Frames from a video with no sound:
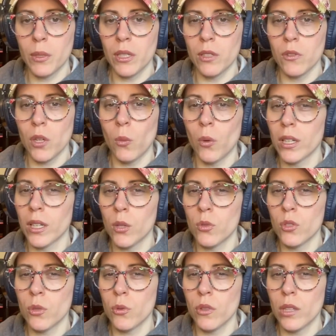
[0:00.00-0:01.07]
but you don't want to go
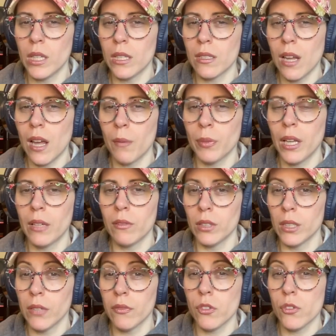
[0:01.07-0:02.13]
to the top line
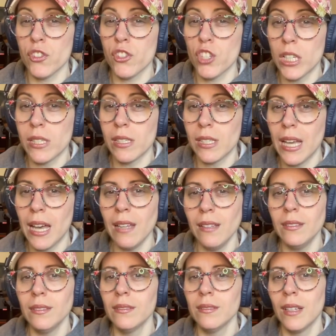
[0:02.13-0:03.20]
relievers just
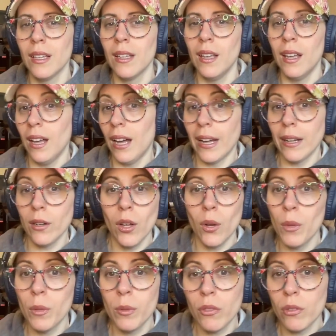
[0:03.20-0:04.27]
yet, I don't know,
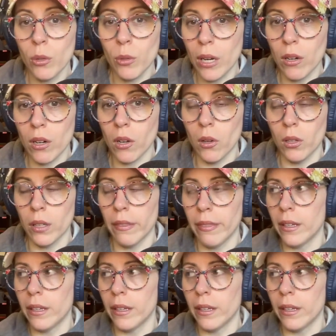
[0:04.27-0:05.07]
maybe throw Gerrit Cole in